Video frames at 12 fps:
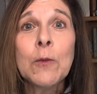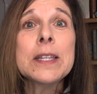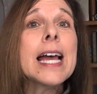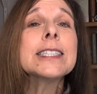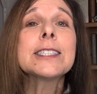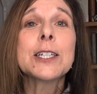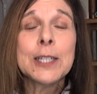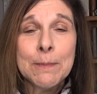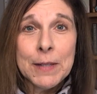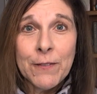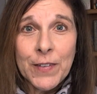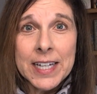that's going to
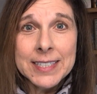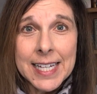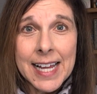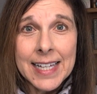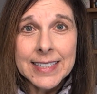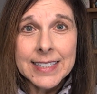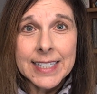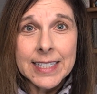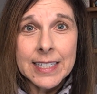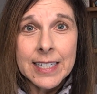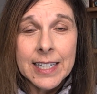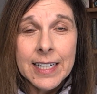be
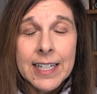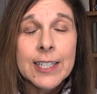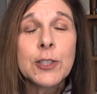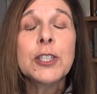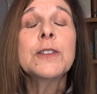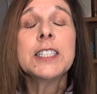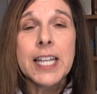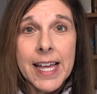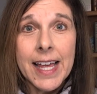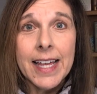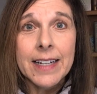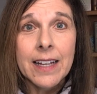fantastic, to
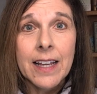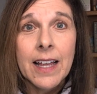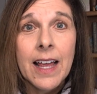10,